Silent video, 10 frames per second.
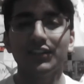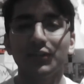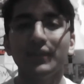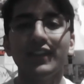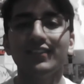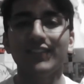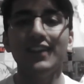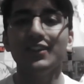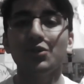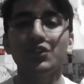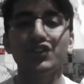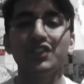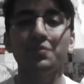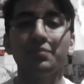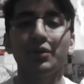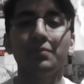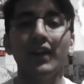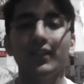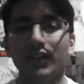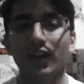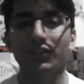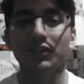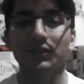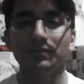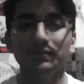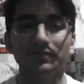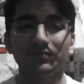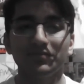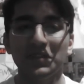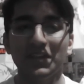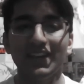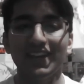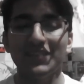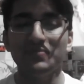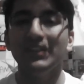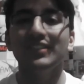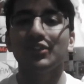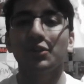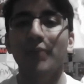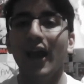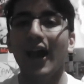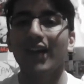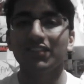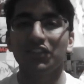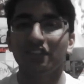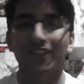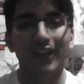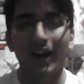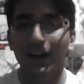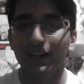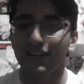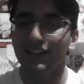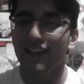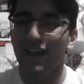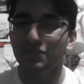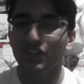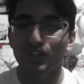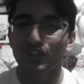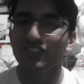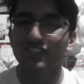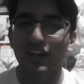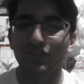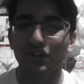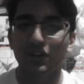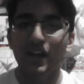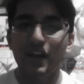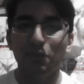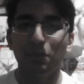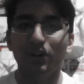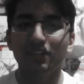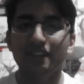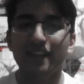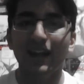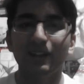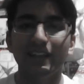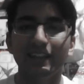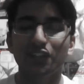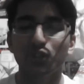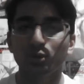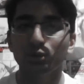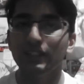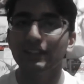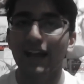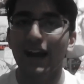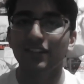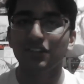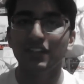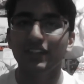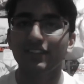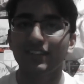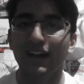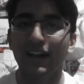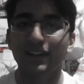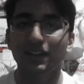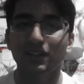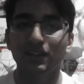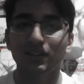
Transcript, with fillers: So when they say don't judge a book by its cover, it means look past the facade and attempt to discover the personality that truly lies on the inside,